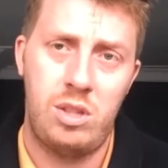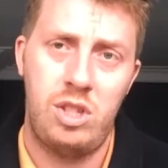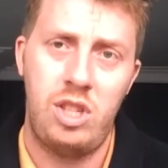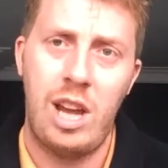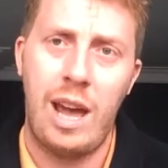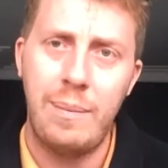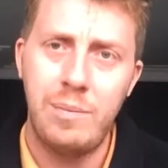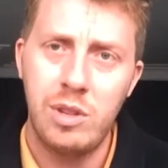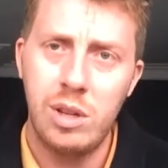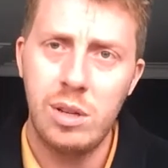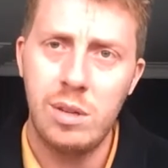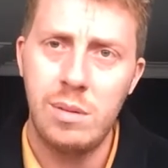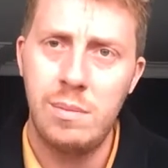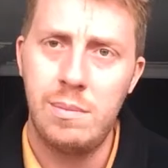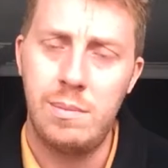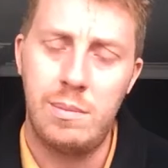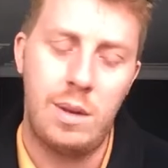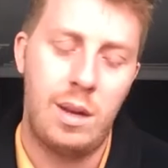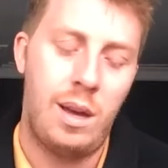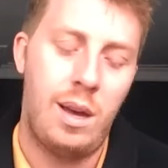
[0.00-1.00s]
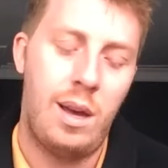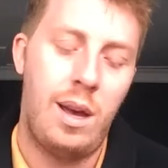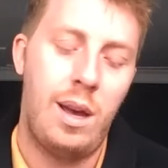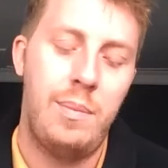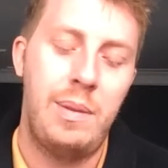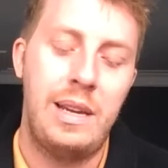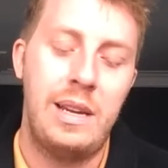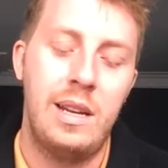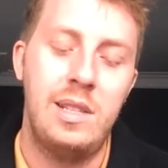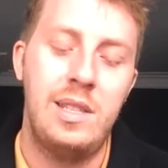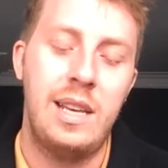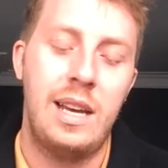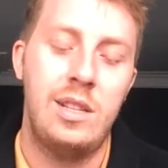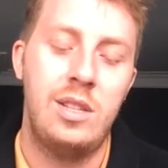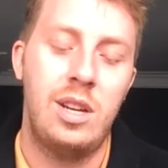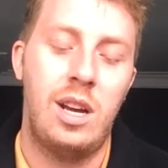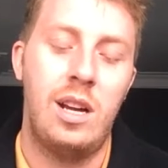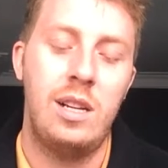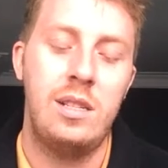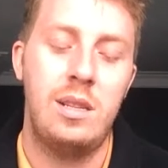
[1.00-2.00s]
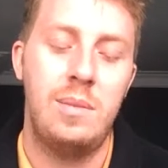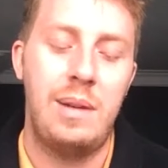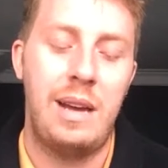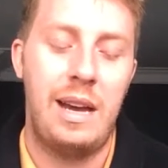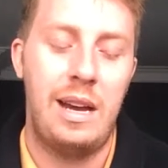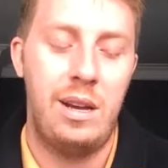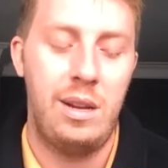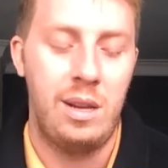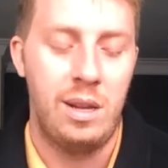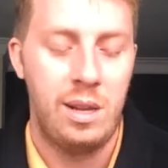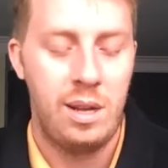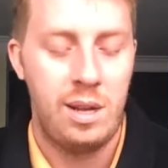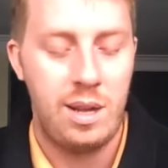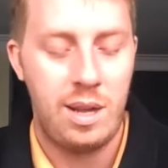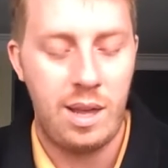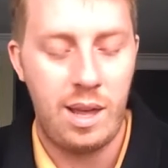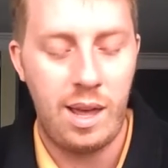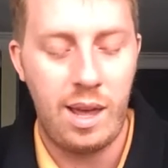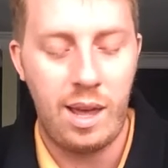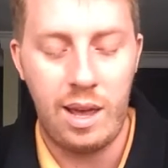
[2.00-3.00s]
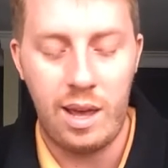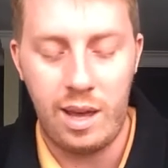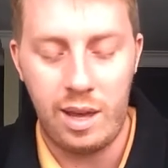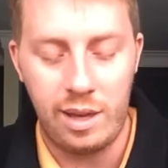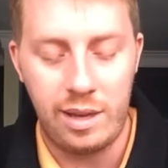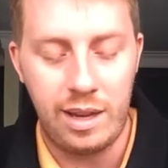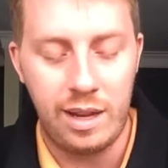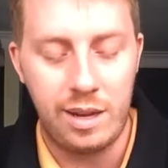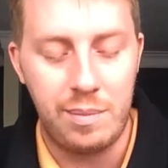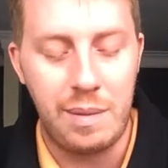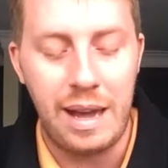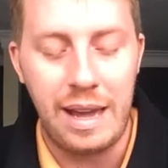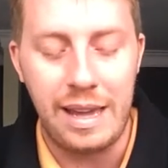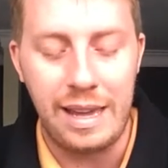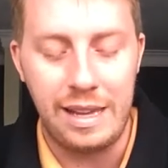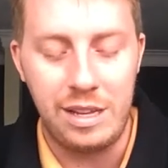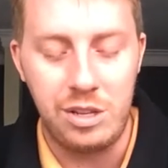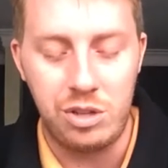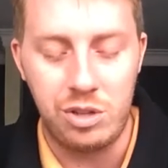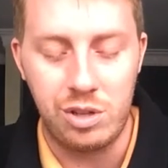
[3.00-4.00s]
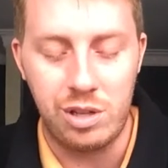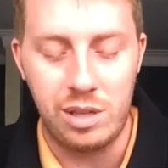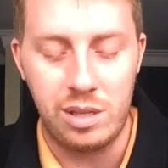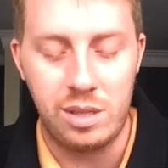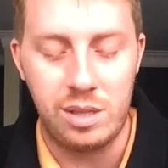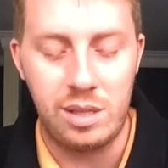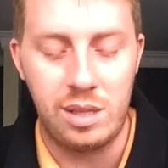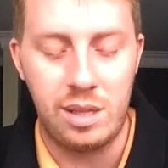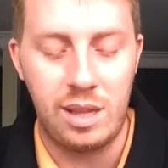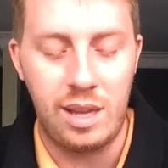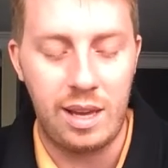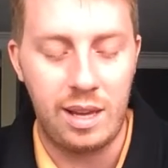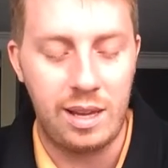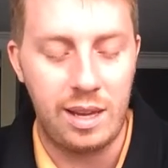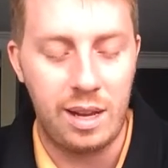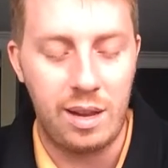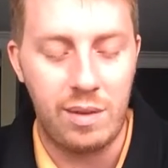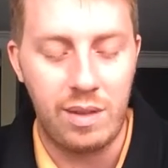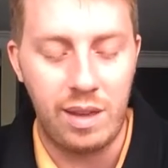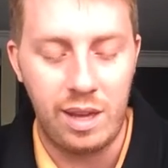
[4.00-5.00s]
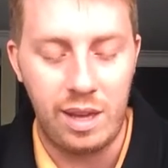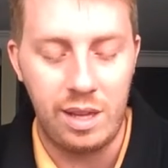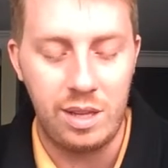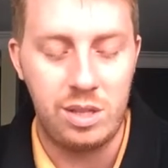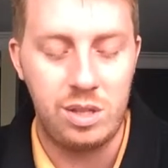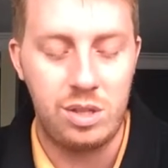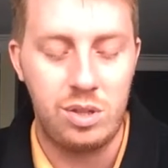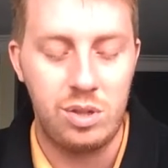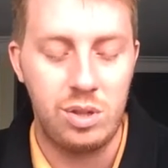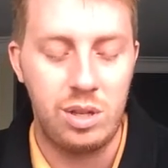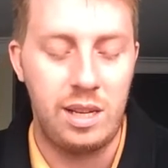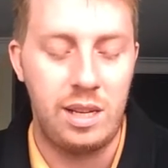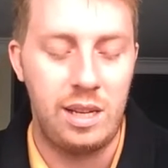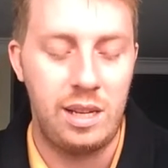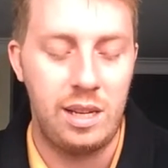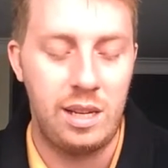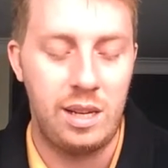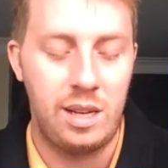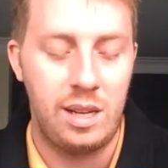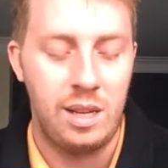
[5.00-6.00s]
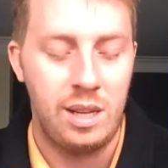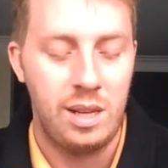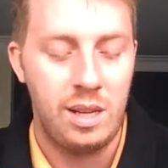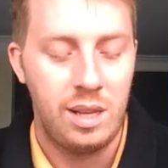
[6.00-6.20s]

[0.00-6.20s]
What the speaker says: chapter, because that talked about kind of my interest in a kind of a history, and